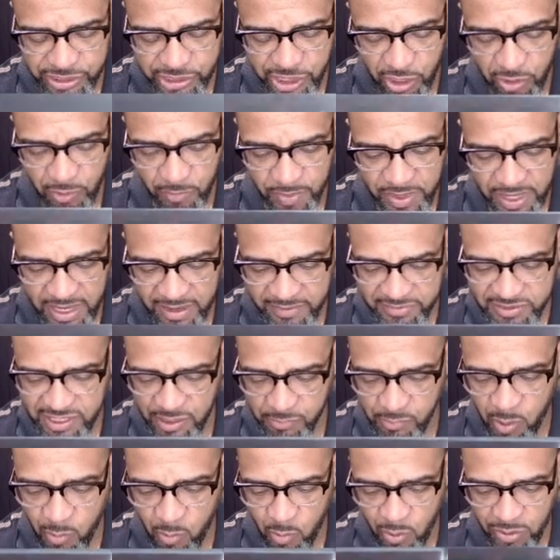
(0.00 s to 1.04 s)
So if
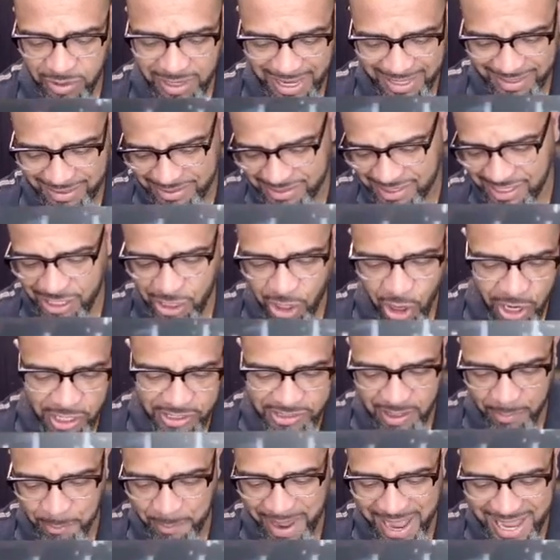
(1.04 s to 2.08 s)
someone, like you see
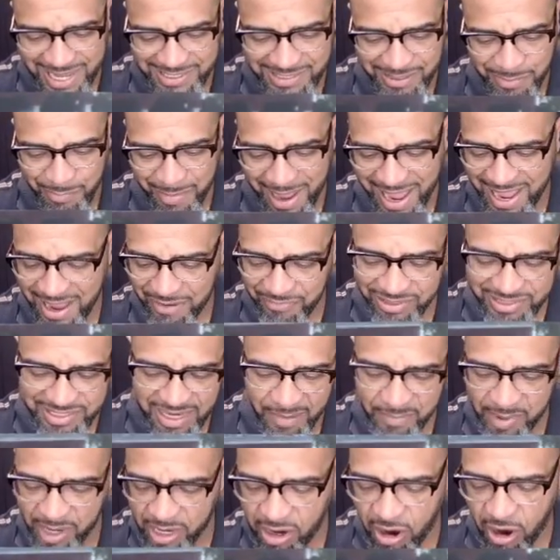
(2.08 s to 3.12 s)
cars are passing by, every
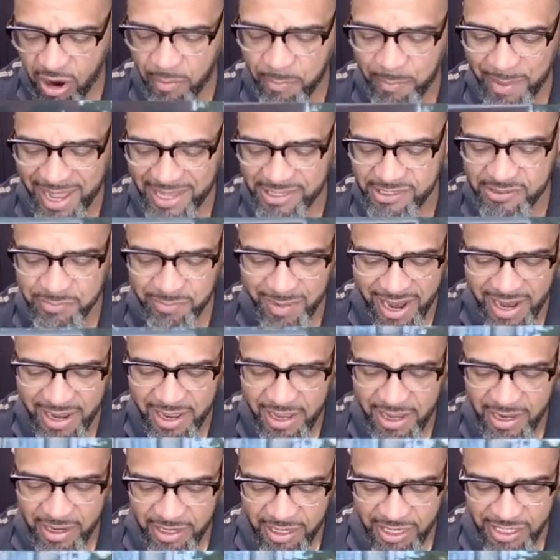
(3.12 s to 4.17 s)
time a car passes
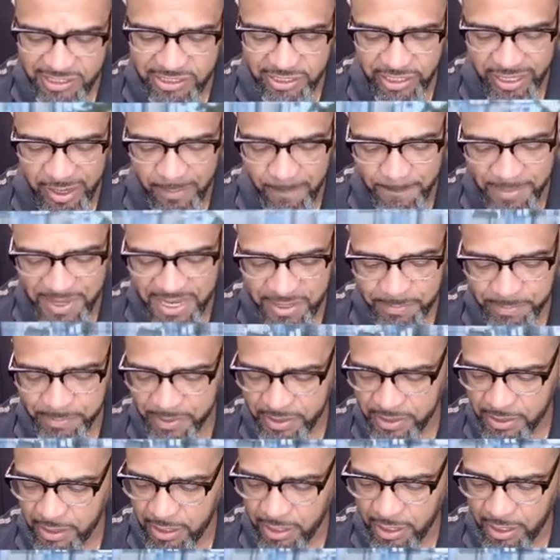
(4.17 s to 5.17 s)
by, it's gonna beep.